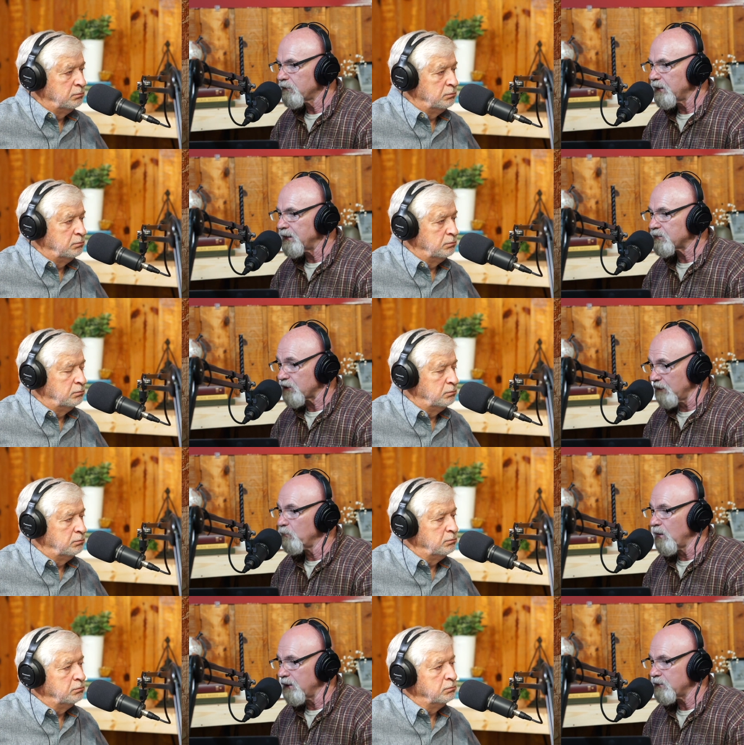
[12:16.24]
Speaker 1: in some
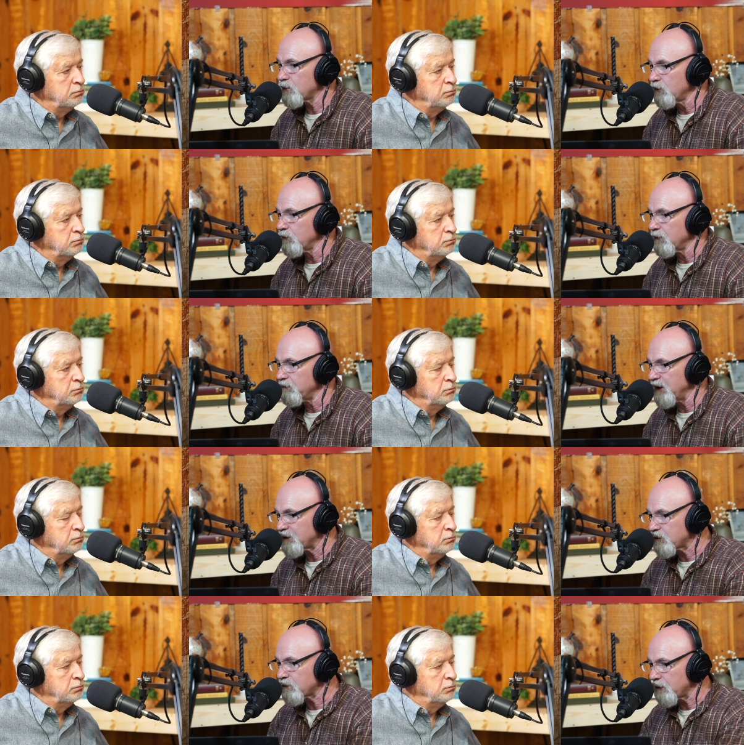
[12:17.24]
ways to the
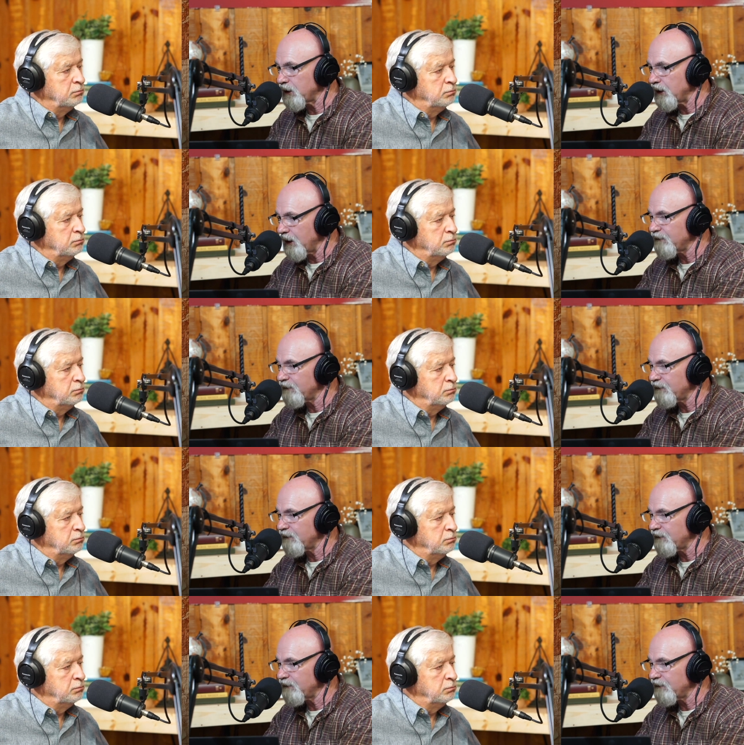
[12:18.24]
mystery of